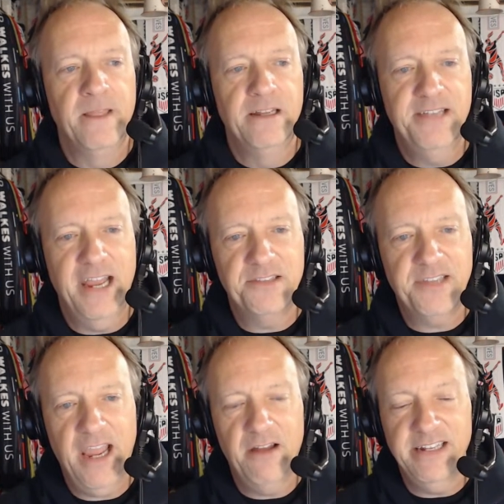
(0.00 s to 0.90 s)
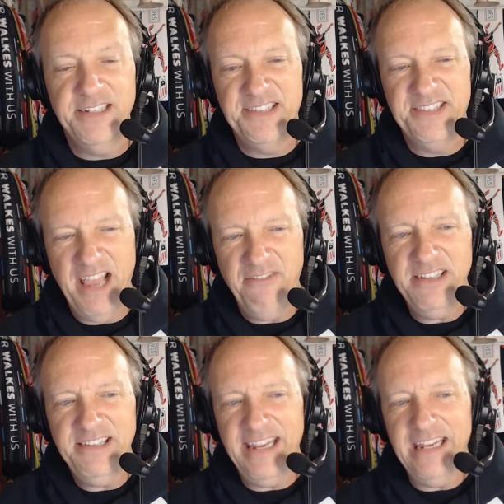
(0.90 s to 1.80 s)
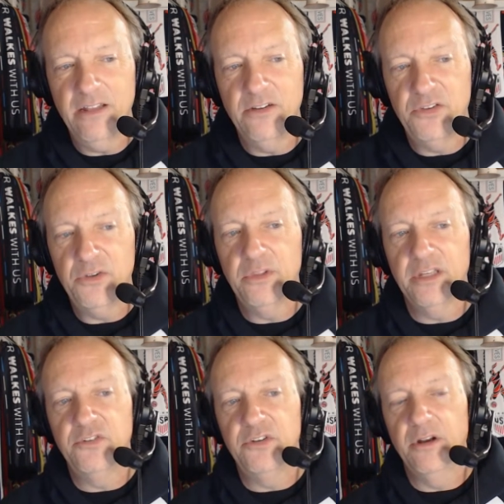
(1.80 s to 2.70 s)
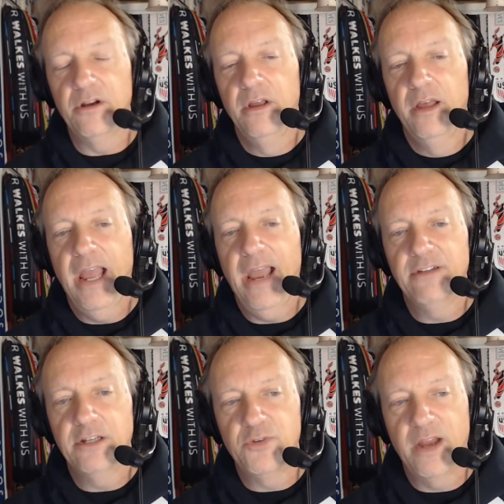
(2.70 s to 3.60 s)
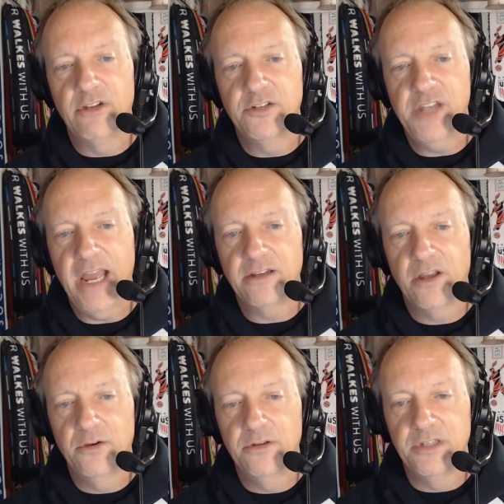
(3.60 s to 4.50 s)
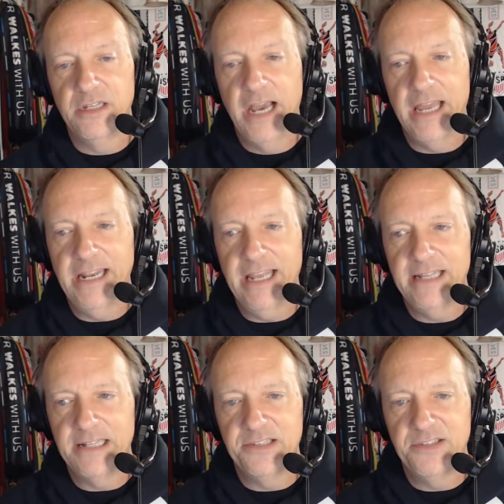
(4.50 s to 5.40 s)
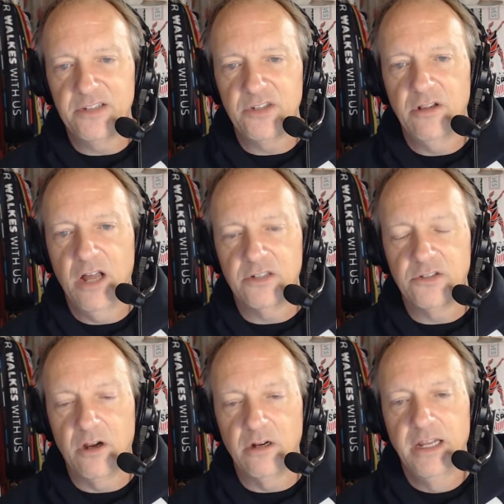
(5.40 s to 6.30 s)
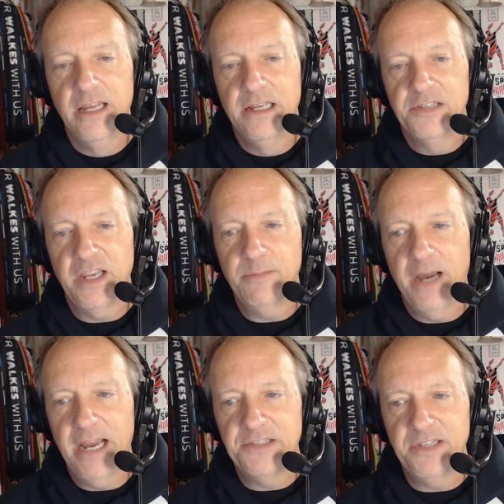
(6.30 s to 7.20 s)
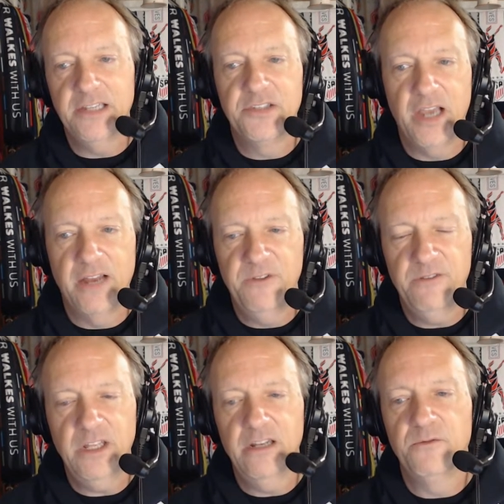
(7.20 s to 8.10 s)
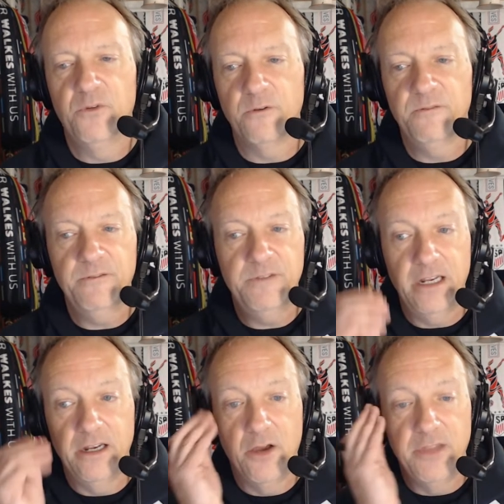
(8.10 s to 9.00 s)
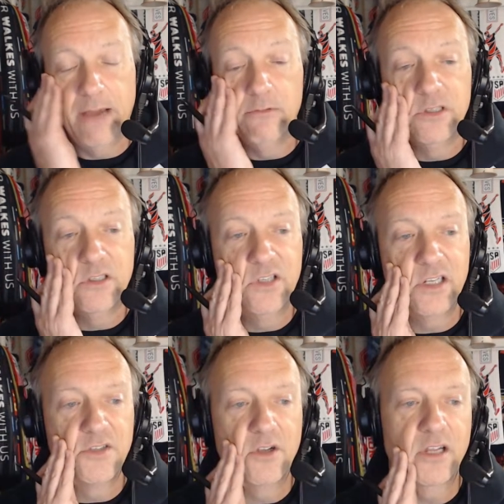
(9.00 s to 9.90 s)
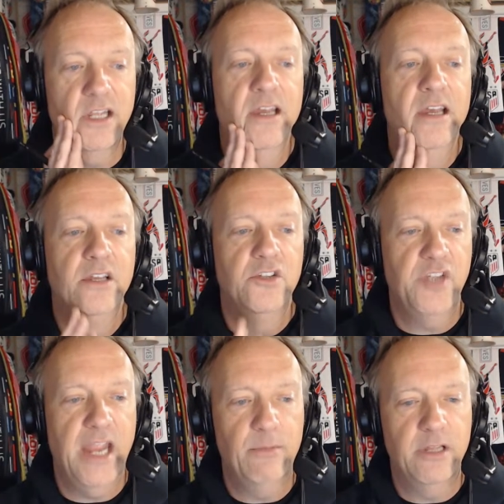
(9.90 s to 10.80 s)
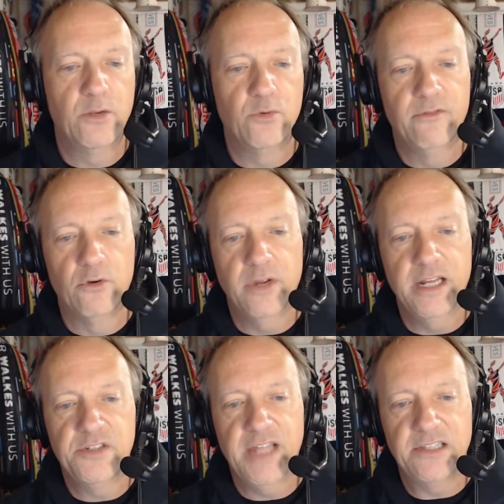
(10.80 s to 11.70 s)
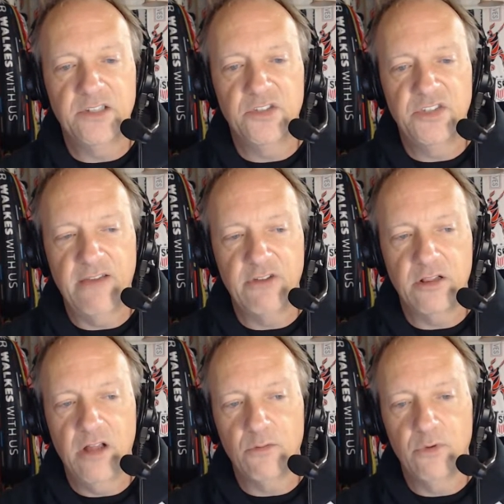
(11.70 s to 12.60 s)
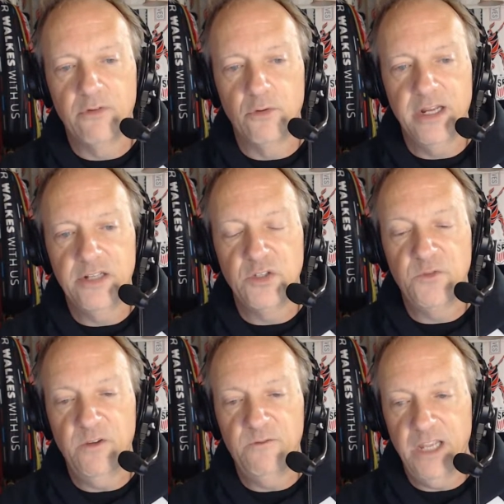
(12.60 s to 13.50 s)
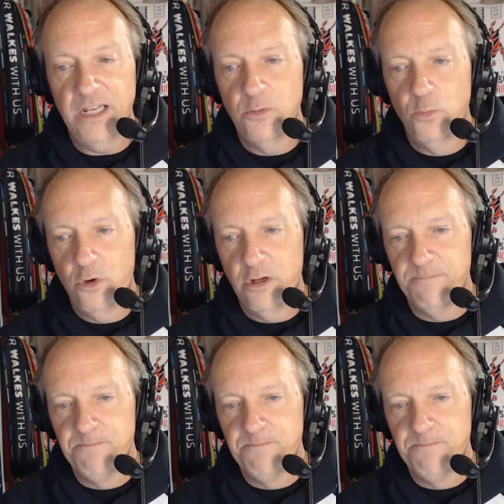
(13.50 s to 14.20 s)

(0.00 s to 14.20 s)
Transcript: Towns County at 17-2 this year, having to travel to Chatco, who's at 9-8. That's a 6 o'clock start. St. Pius and Eastside 15-4, 15-0. That one's at 6:30. Chambly and River Ridge, that's at 7 o'clock. River Ridge is 15-1.